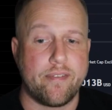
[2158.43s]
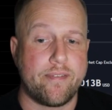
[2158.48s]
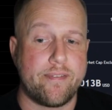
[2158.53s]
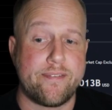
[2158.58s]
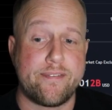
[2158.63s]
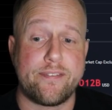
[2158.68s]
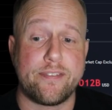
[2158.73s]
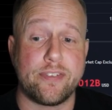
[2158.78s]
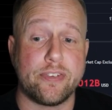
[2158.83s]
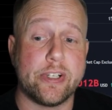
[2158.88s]

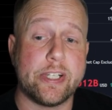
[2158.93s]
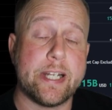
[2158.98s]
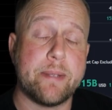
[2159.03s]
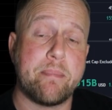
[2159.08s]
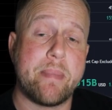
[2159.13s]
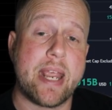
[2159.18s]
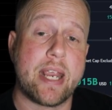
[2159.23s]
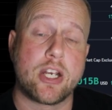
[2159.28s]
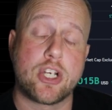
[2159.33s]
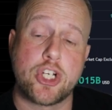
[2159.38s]

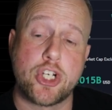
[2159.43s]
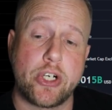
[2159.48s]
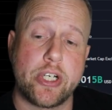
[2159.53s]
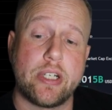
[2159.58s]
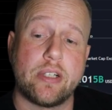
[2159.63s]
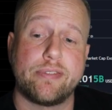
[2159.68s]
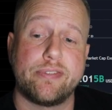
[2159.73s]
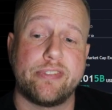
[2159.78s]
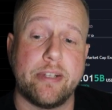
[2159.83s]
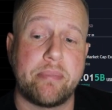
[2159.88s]
make sure you're
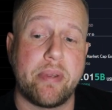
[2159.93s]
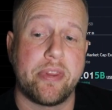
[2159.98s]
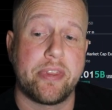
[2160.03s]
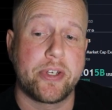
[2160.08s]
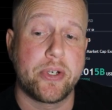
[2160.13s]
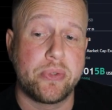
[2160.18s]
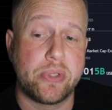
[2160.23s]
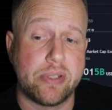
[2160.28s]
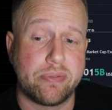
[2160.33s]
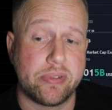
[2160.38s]
flipping through
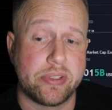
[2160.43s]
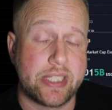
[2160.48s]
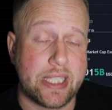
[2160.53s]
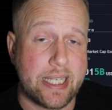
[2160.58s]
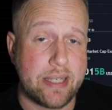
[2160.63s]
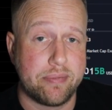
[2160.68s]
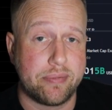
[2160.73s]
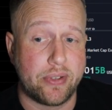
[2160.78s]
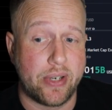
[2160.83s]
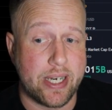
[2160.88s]
different
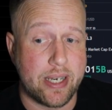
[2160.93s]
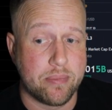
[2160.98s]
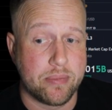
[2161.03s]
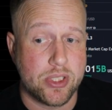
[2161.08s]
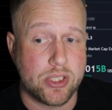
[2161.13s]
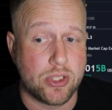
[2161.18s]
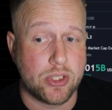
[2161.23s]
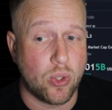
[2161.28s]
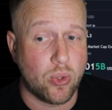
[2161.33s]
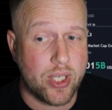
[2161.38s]
time frames.
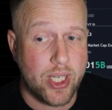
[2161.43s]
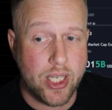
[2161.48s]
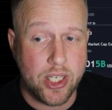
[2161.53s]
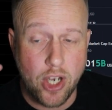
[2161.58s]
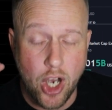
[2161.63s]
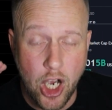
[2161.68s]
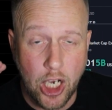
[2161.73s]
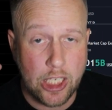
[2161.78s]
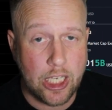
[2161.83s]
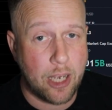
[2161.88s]
Don't get
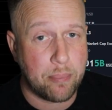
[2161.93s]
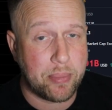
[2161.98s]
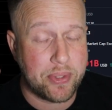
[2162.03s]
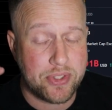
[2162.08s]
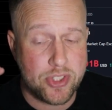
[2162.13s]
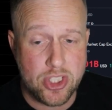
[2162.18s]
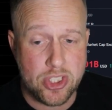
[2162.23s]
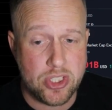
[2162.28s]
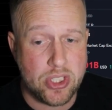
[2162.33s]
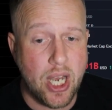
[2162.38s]
hung up and
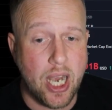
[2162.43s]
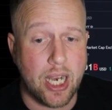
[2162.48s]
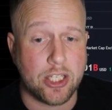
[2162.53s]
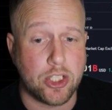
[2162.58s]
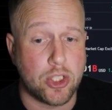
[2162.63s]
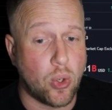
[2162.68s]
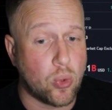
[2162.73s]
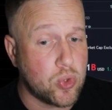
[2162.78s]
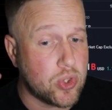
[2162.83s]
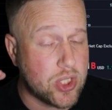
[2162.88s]
stuck.
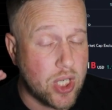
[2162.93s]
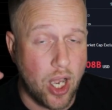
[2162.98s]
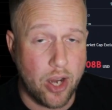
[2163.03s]
Don't tunnel